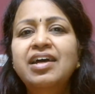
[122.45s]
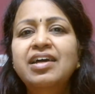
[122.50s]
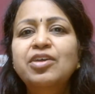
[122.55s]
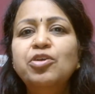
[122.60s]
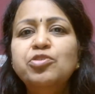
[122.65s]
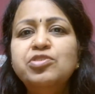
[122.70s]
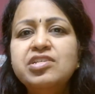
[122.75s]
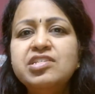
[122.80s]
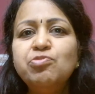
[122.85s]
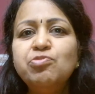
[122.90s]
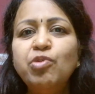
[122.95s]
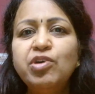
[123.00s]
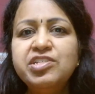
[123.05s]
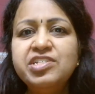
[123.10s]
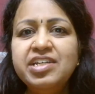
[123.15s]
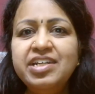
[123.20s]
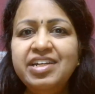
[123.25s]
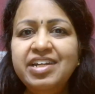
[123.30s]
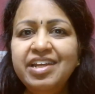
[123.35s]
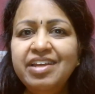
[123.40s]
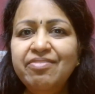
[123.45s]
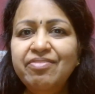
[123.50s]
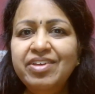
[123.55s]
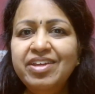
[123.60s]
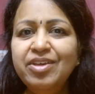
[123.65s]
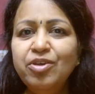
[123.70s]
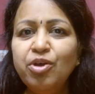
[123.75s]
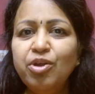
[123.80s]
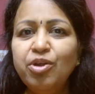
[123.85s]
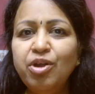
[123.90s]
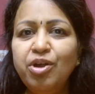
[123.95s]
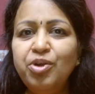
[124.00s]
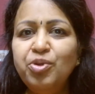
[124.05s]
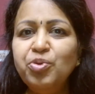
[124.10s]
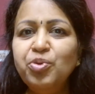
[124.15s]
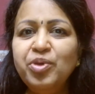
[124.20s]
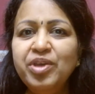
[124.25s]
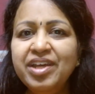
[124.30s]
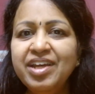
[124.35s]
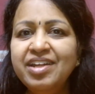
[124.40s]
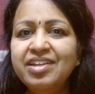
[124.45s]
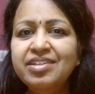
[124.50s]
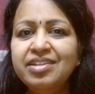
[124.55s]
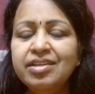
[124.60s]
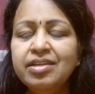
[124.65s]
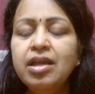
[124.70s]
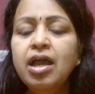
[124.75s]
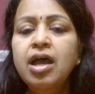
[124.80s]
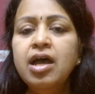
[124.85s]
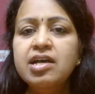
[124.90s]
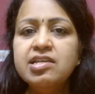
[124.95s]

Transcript: you're watching TV, you're not doing anything.